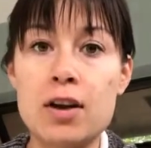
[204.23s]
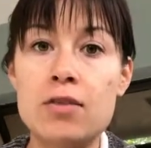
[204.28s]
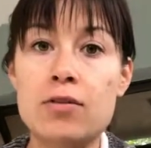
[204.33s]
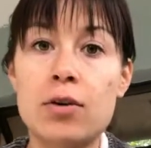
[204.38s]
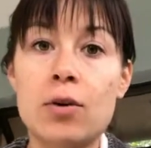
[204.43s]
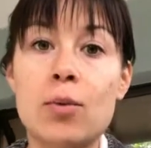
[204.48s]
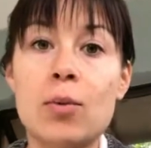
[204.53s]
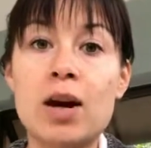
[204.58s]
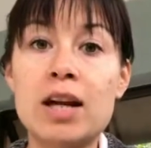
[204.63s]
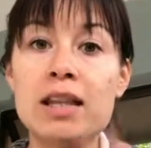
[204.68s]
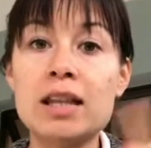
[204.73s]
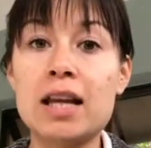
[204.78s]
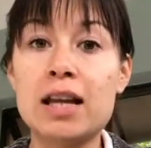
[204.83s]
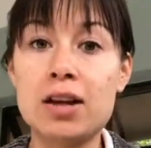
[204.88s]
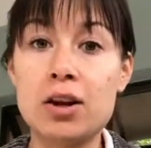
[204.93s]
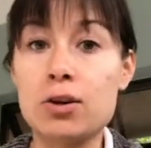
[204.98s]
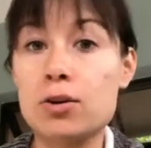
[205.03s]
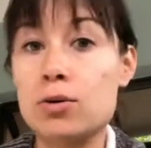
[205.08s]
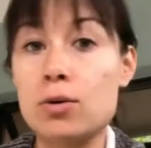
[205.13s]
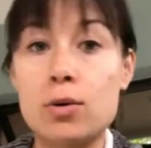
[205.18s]
For one, like
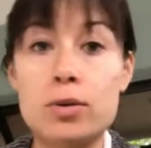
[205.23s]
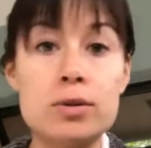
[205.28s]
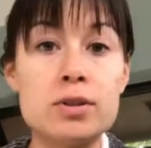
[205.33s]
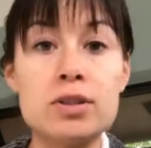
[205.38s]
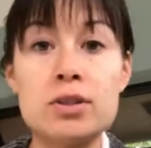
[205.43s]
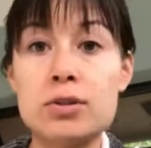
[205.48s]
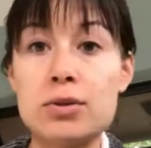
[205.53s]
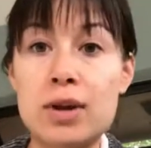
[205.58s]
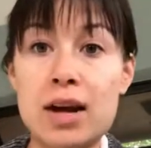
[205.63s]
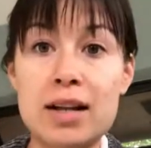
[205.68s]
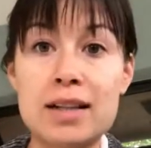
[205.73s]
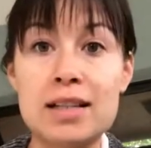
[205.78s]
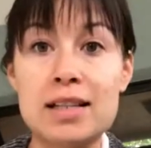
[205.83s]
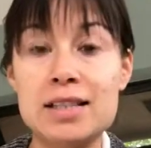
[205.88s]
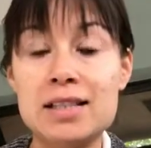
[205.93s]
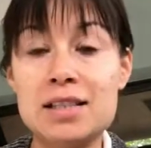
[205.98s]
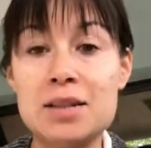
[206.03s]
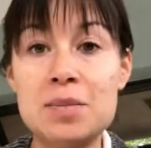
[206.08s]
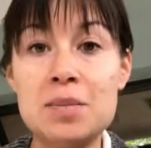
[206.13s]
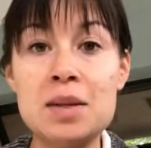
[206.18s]
our goals do not
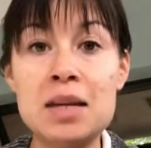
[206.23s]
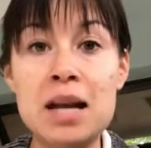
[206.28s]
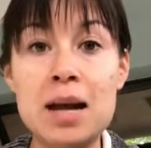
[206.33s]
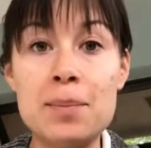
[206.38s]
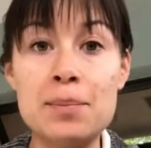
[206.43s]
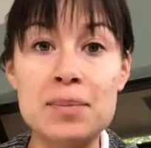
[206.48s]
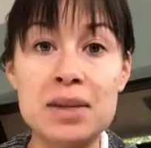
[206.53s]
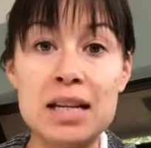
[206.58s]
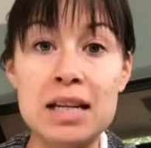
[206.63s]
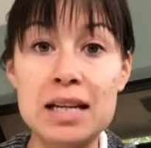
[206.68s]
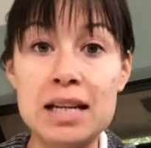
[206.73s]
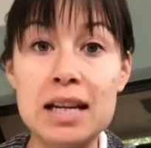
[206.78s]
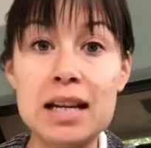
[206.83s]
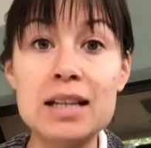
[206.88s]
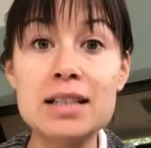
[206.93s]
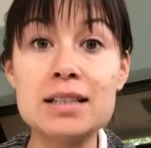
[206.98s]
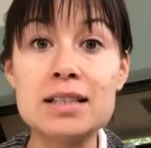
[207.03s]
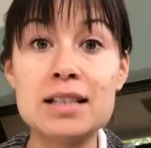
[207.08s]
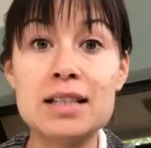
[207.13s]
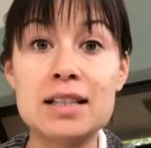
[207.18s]
need to be
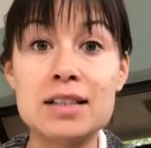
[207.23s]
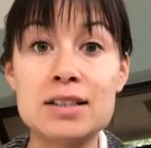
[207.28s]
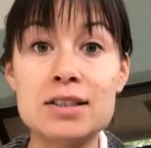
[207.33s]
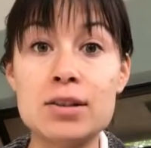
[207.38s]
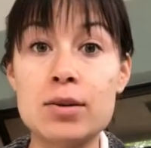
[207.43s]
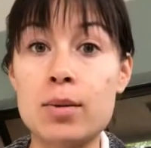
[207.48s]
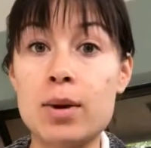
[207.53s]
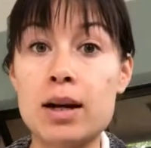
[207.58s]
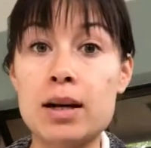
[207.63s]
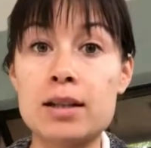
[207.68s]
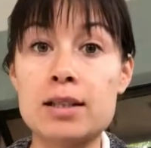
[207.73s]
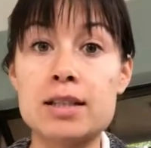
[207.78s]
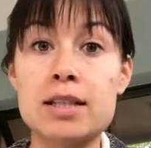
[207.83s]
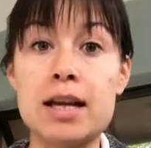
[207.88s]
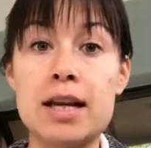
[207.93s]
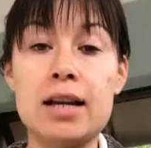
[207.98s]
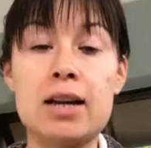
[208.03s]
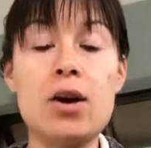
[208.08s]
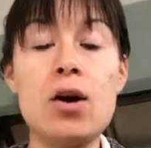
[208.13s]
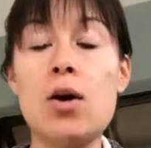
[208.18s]
immediate to where it's
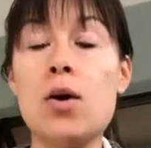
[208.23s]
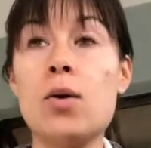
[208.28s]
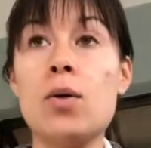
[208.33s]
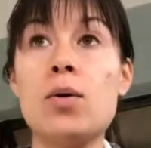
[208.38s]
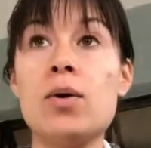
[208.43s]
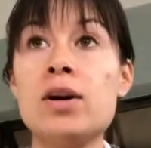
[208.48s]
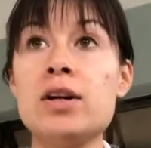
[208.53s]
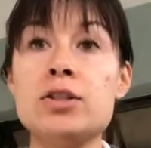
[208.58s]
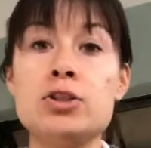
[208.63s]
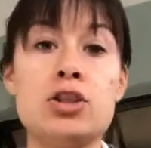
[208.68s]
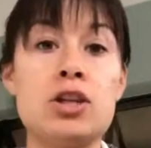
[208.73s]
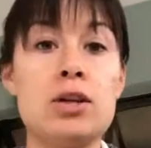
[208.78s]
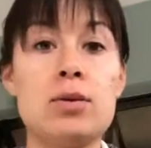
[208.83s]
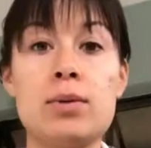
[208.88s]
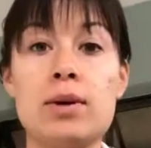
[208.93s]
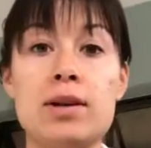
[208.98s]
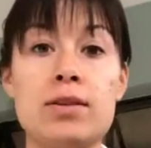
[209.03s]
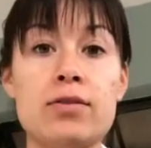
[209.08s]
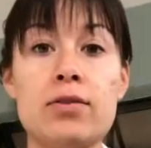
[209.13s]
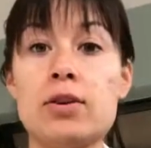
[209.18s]
like, oh,
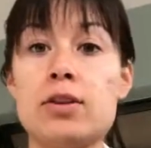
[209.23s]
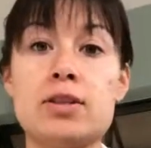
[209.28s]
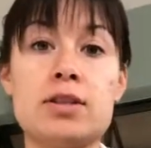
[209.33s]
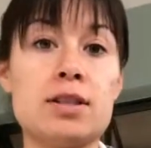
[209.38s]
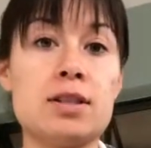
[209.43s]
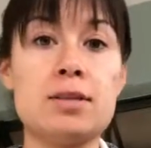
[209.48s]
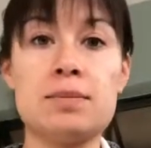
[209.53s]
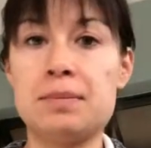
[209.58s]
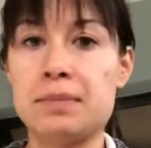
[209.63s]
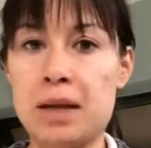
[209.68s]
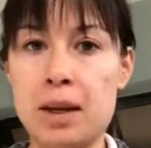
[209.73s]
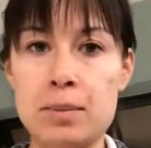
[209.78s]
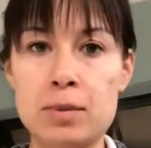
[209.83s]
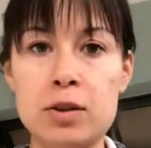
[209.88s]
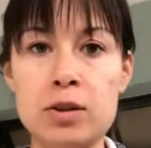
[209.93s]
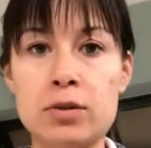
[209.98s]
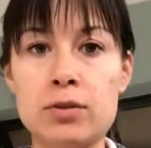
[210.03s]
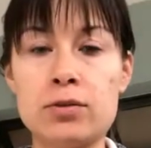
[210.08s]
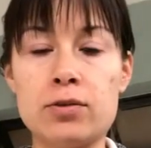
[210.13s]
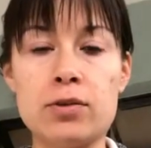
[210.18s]
January 1st, I'm
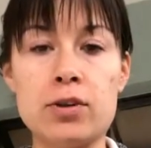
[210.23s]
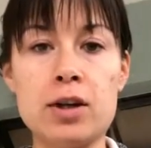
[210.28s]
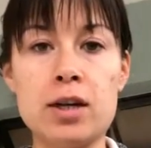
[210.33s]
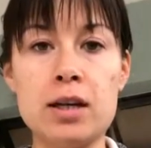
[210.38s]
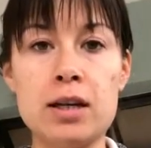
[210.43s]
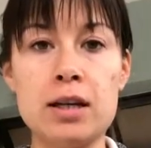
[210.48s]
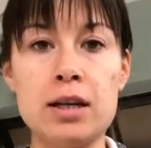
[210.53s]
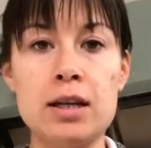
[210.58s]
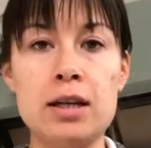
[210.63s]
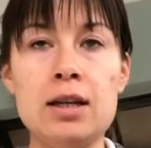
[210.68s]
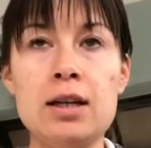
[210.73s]
gluten-free.